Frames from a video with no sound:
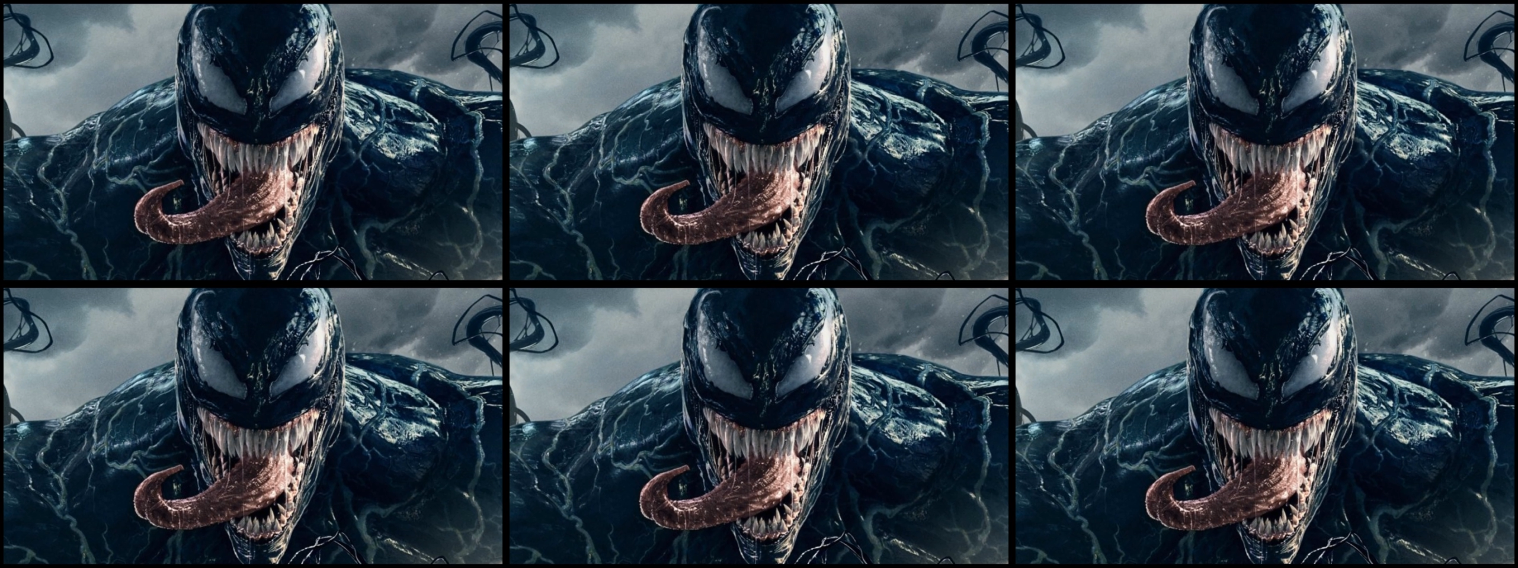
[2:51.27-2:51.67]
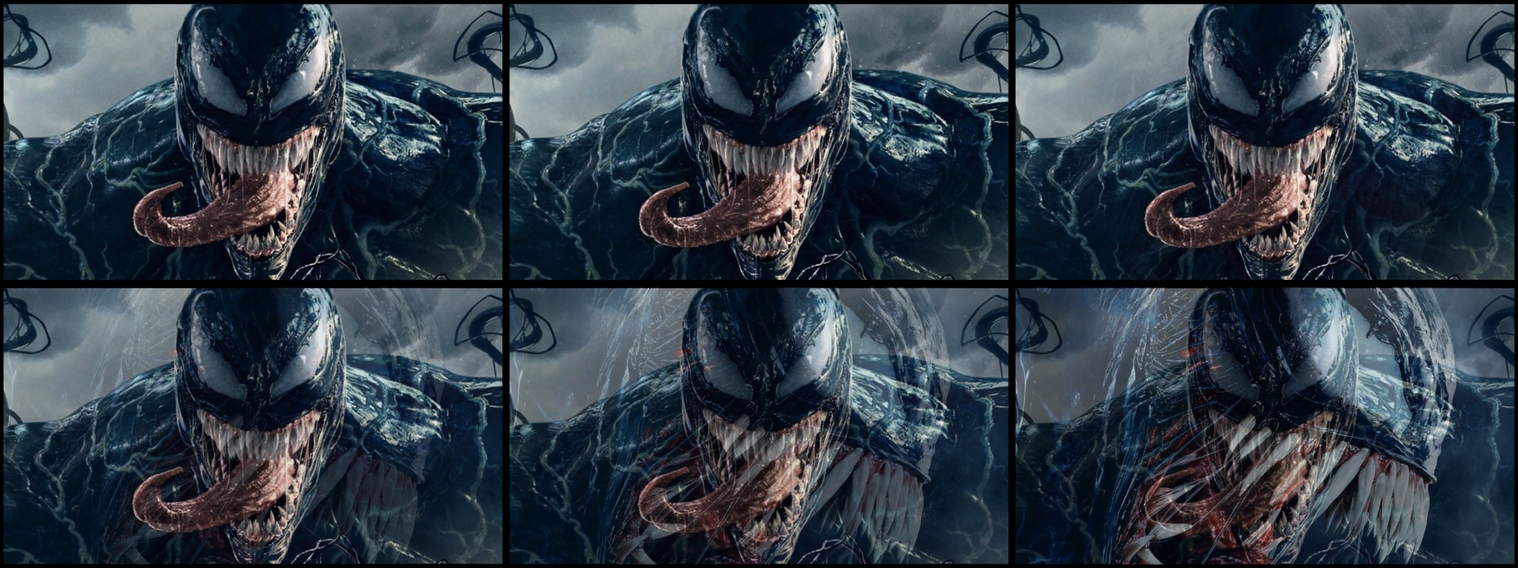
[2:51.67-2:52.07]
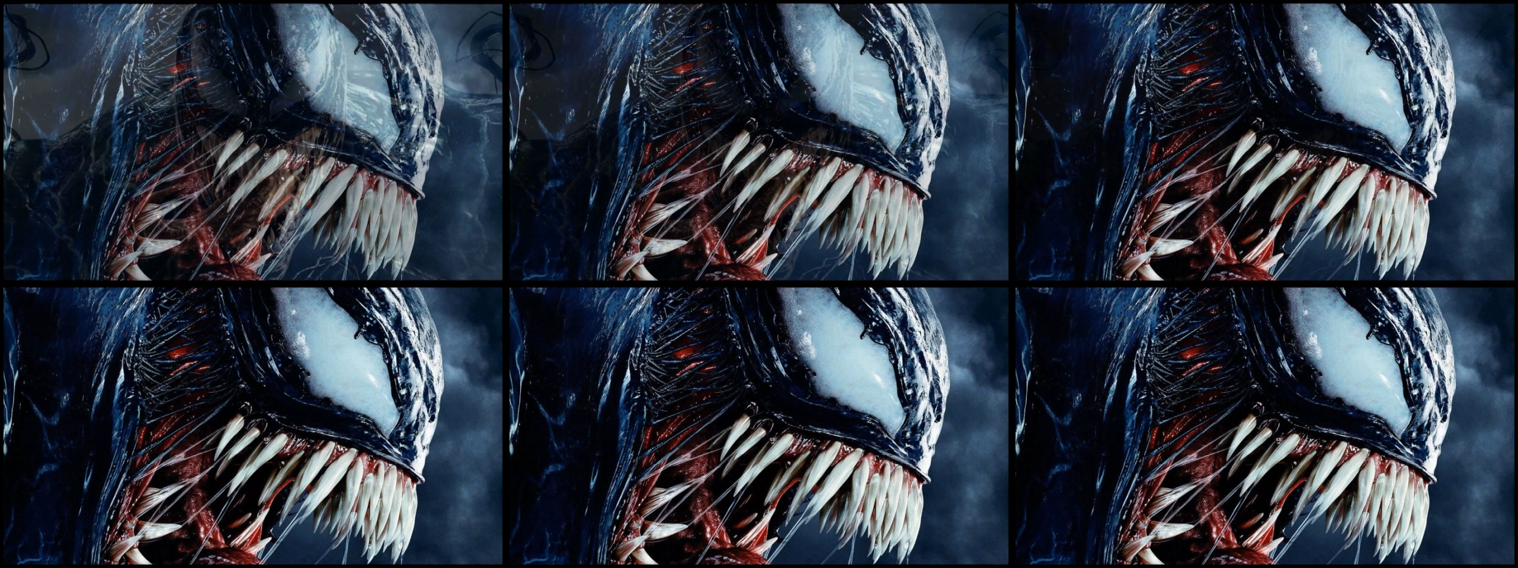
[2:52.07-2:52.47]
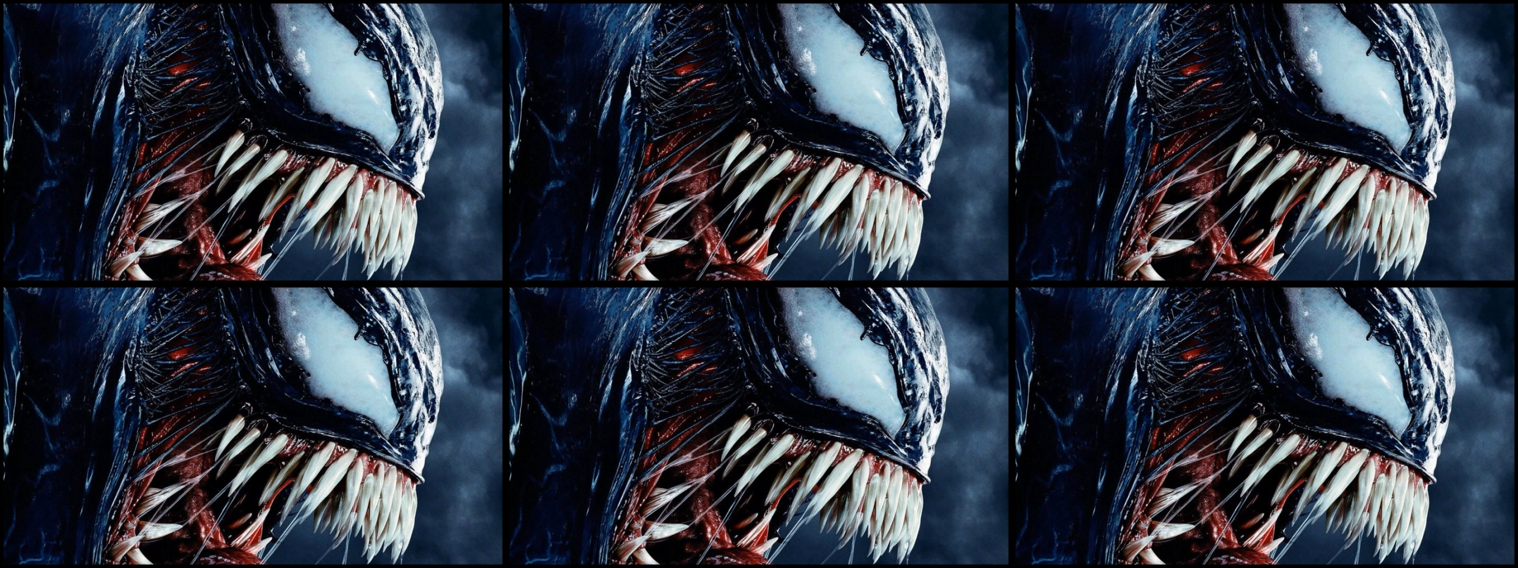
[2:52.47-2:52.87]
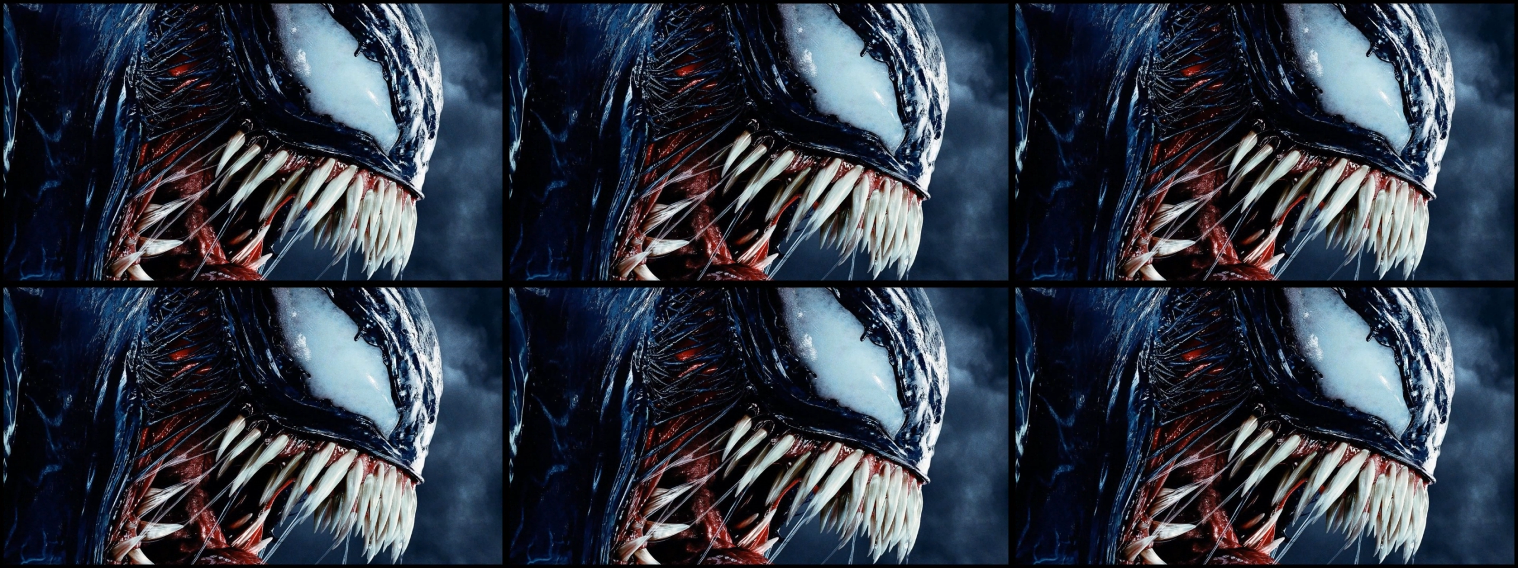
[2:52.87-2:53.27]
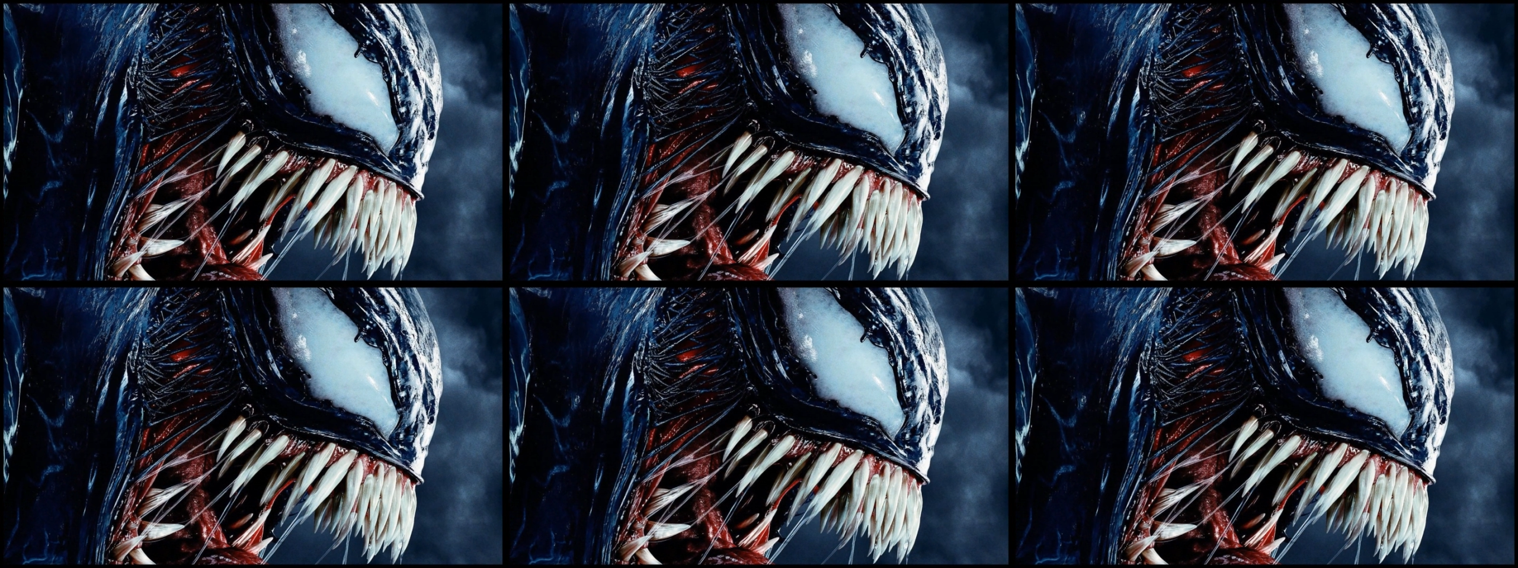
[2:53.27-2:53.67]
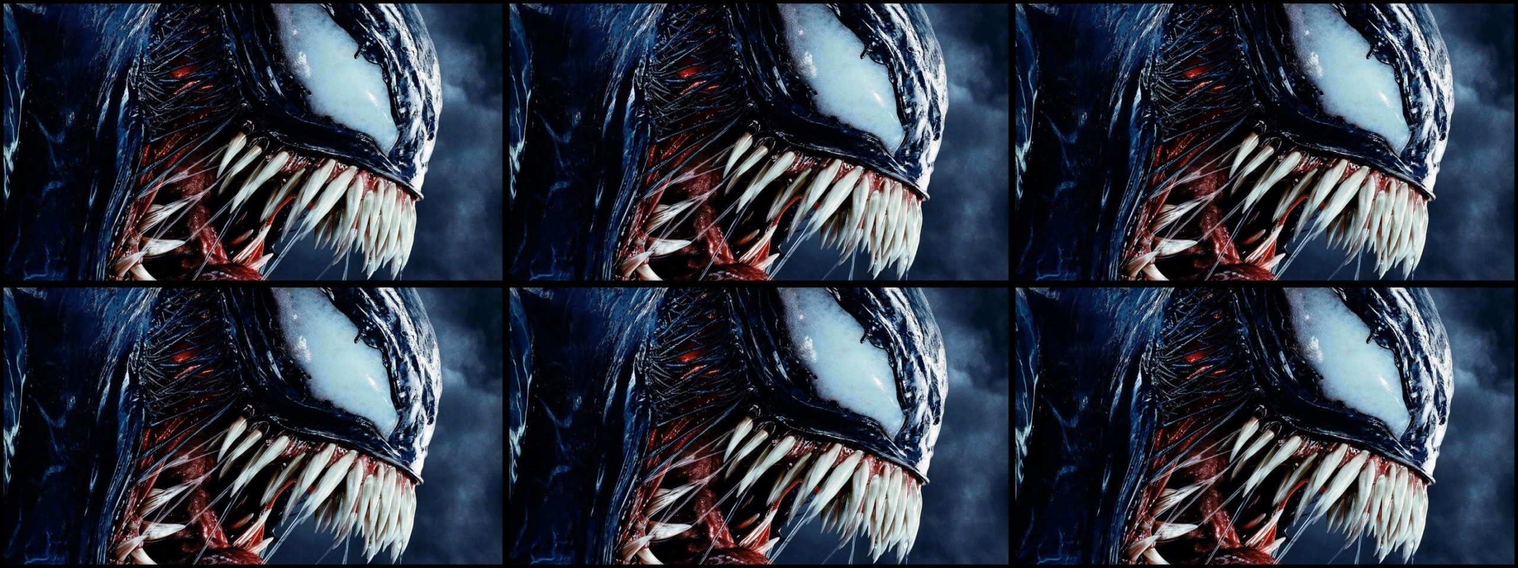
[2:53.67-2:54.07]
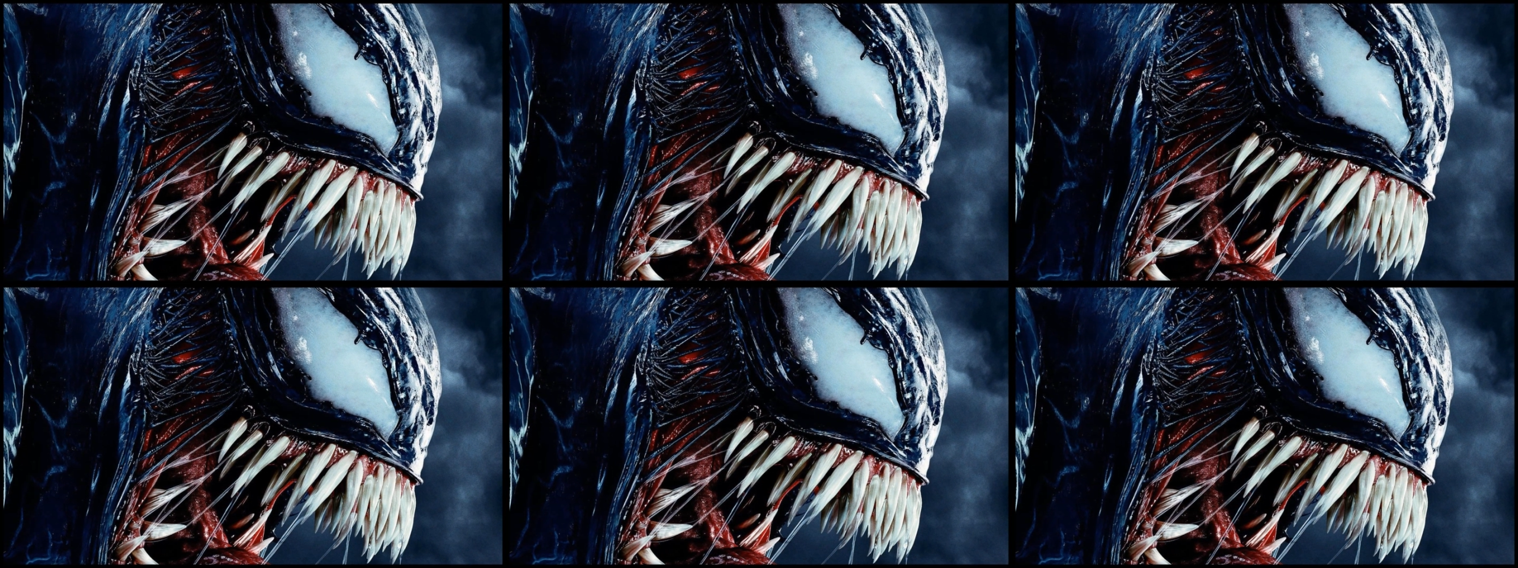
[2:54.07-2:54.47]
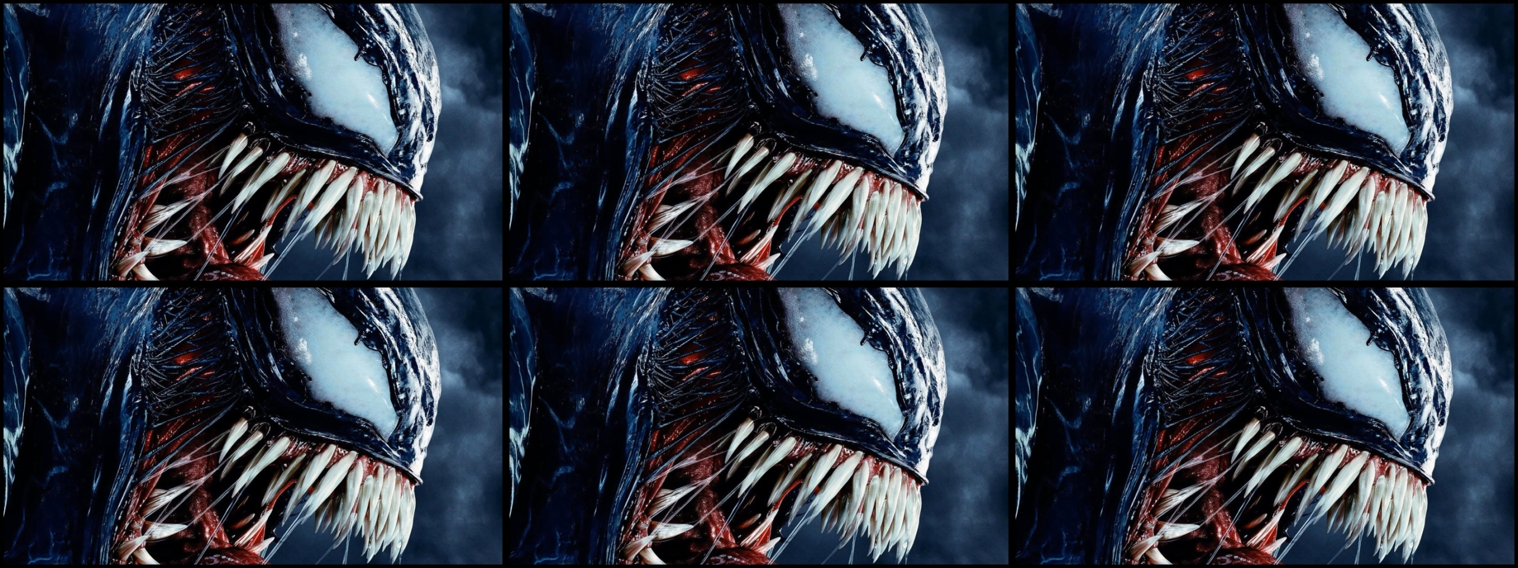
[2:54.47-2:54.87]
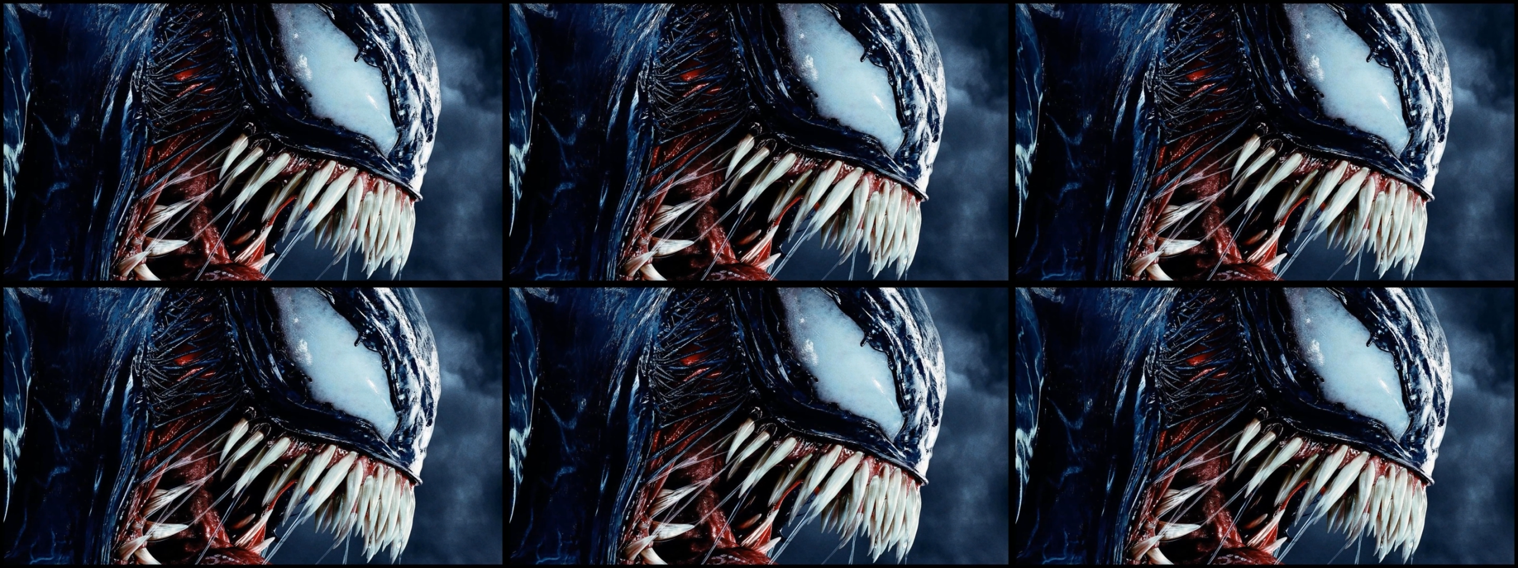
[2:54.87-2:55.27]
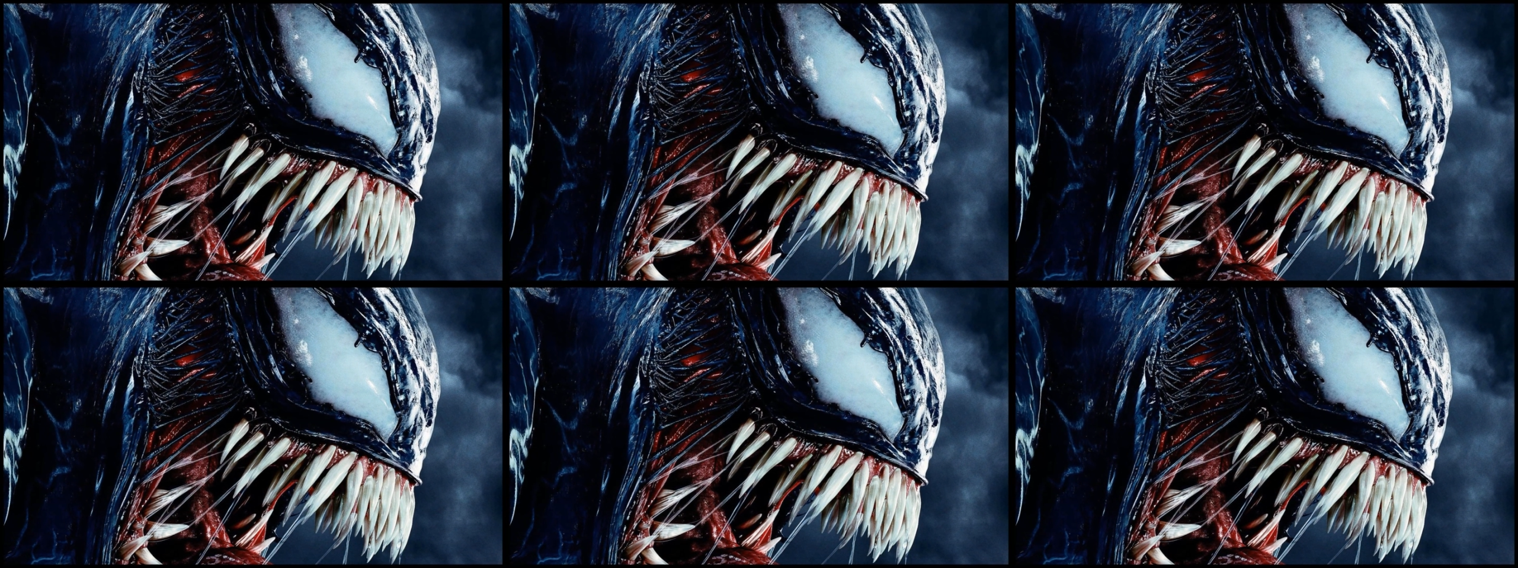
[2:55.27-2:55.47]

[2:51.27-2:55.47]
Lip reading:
[unreadable: no face in view]